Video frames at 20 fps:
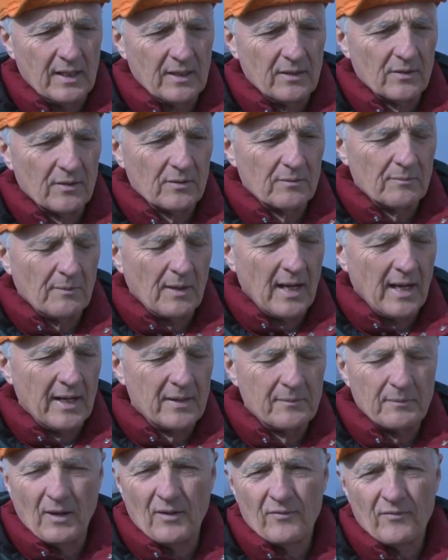either
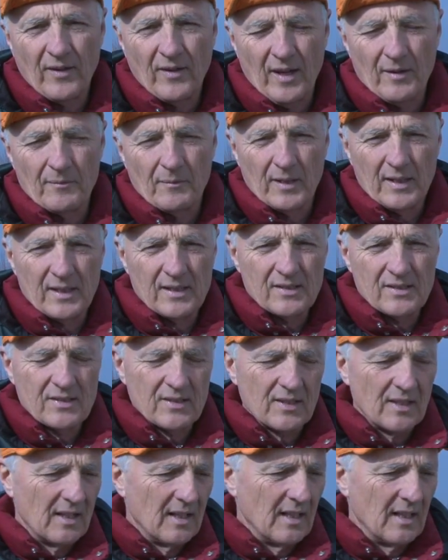mine, my family's.